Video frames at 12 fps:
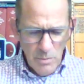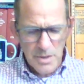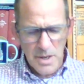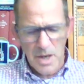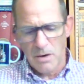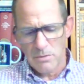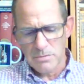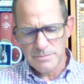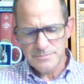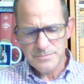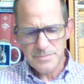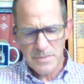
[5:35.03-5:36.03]
Well, no.
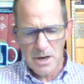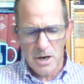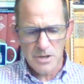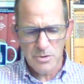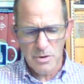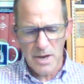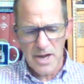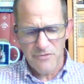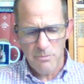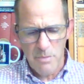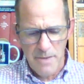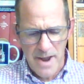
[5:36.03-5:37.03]
He also
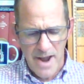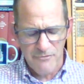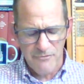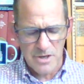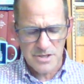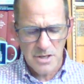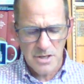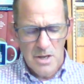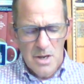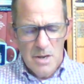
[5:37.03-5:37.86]
got it from Epaphras,